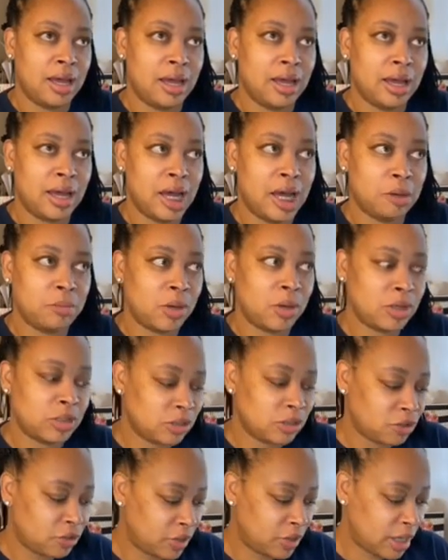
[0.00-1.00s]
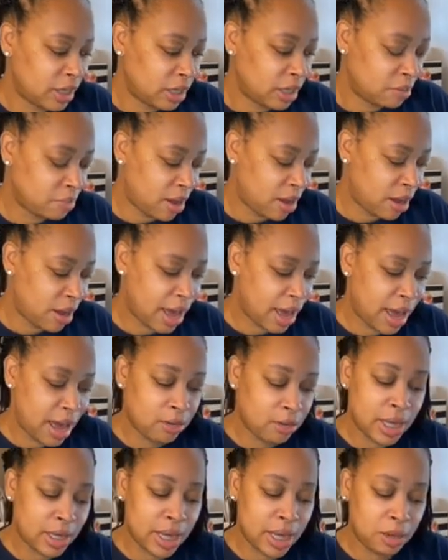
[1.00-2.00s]
I'm also thinking about, how
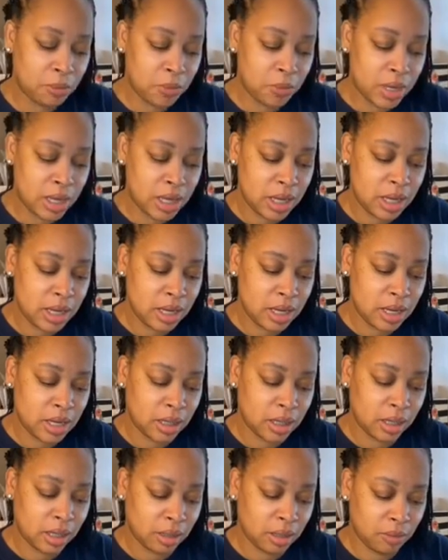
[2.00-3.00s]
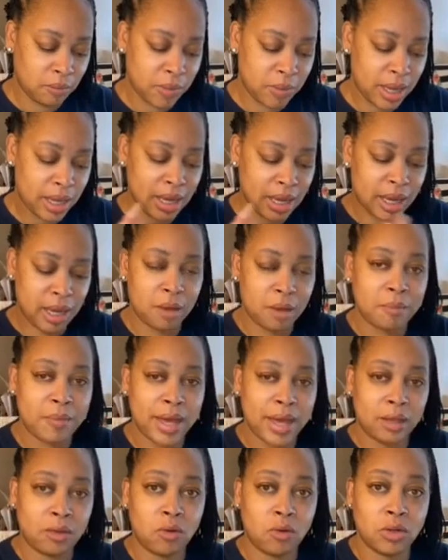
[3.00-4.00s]
can we make an
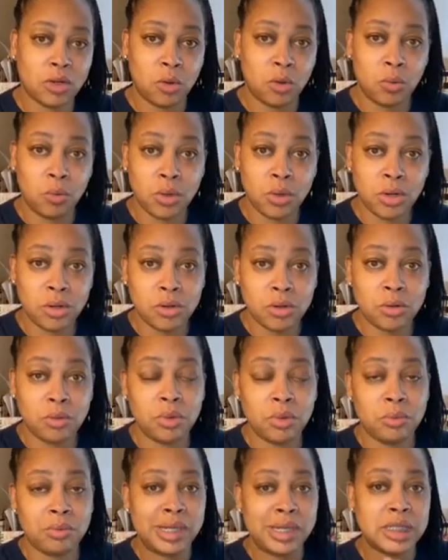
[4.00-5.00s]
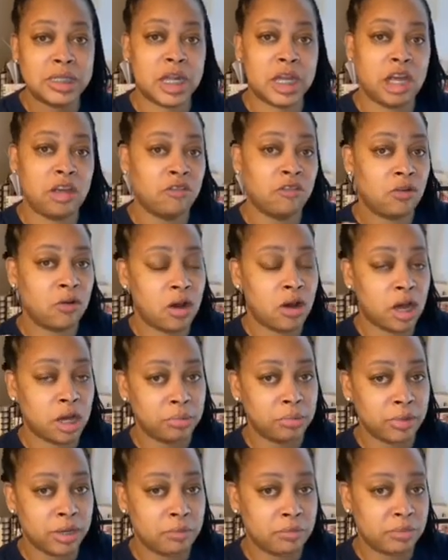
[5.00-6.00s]
impact on the world when we stifle our
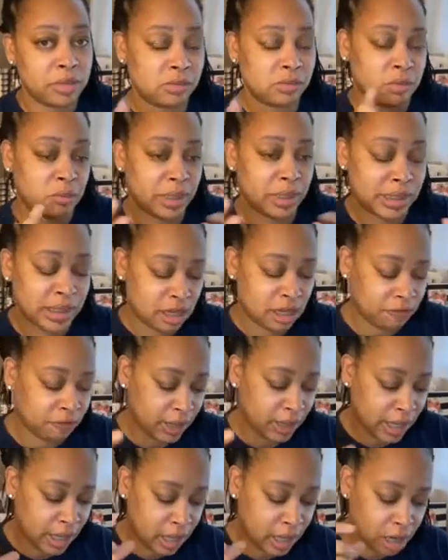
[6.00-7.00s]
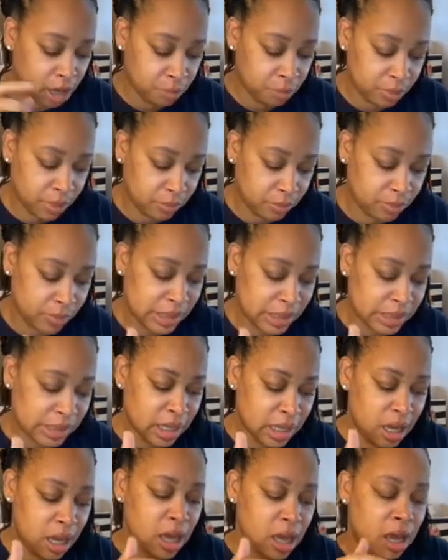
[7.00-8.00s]
purpose, when we suffocate our purpose,
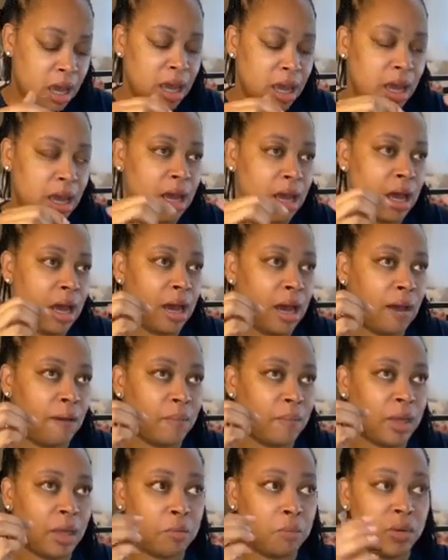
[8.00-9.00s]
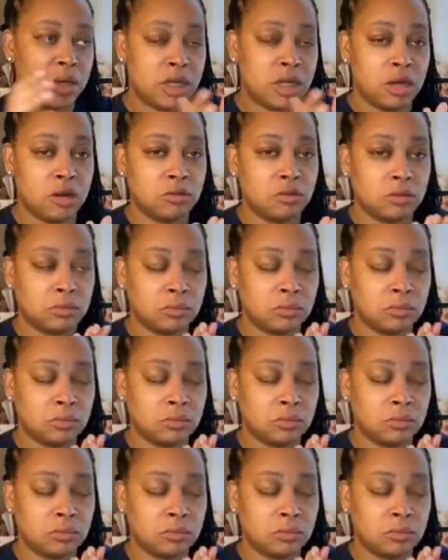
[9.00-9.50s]
and we don't